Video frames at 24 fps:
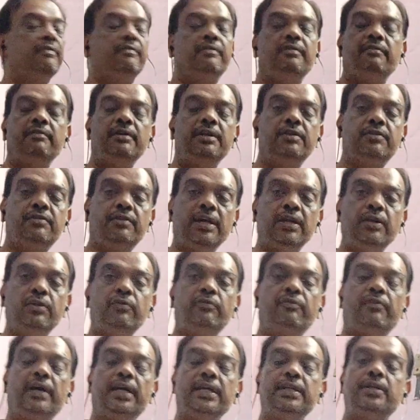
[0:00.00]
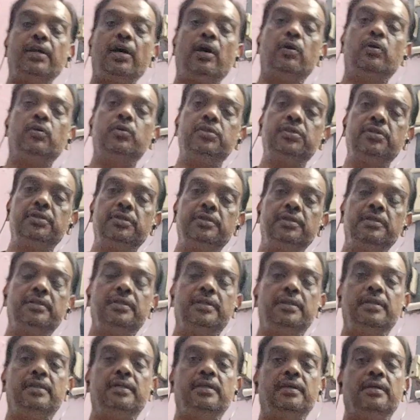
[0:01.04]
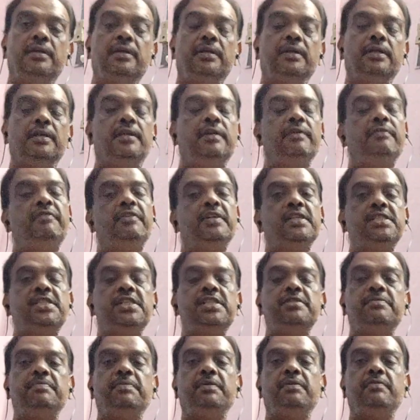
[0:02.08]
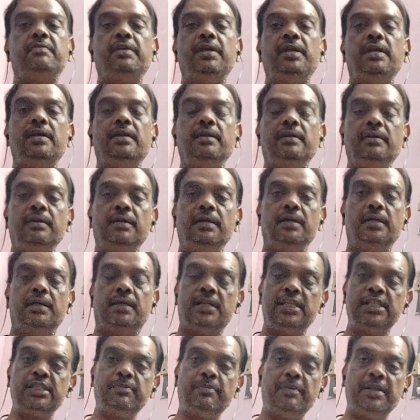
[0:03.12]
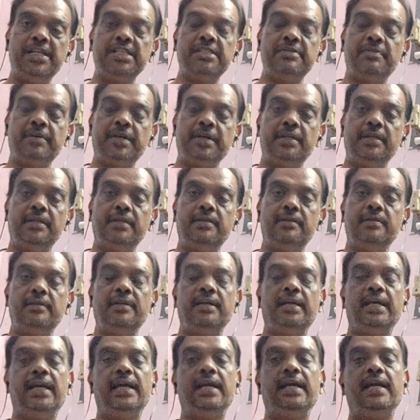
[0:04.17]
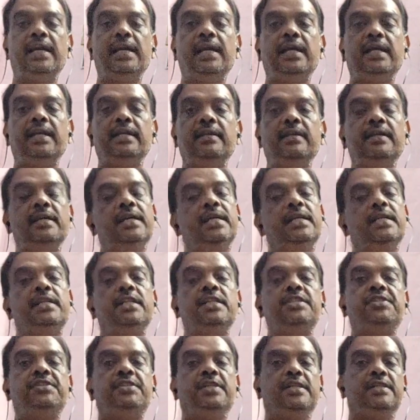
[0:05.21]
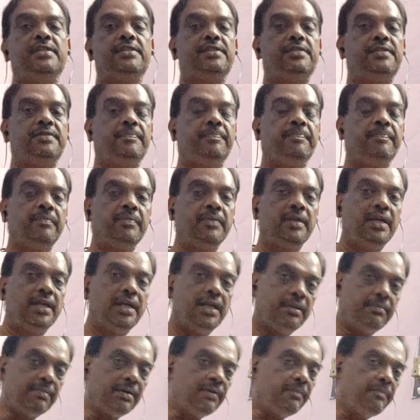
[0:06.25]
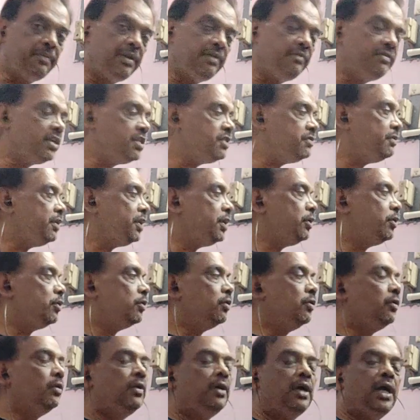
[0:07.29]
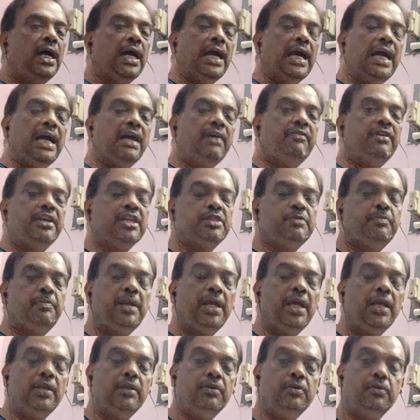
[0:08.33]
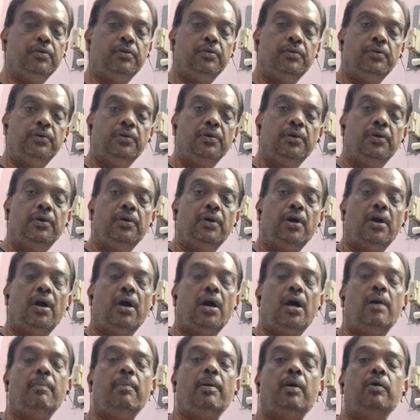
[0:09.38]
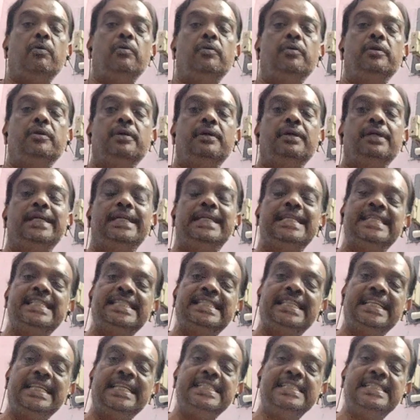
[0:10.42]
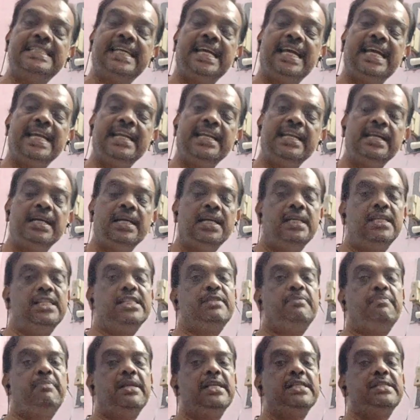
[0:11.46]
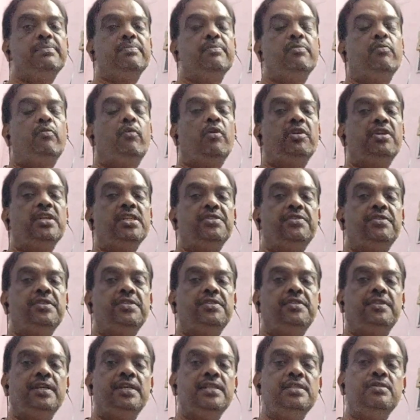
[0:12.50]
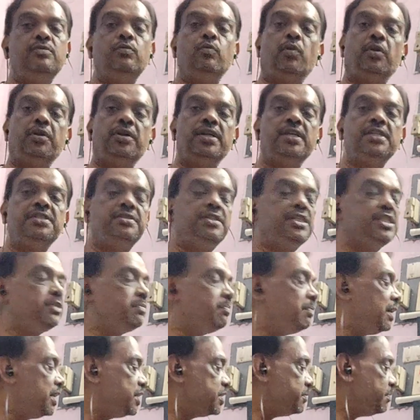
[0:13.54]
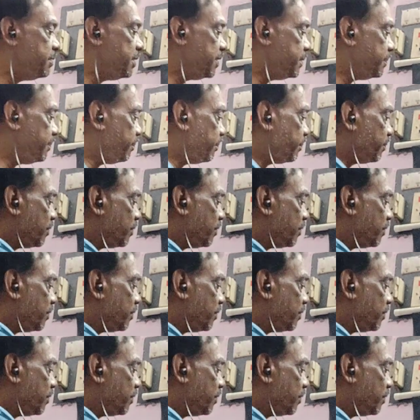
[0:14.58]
we will try to find out differences between displacement and distance. In my previous video, I have explained you about distance and displacement. What is distance? What is displacement?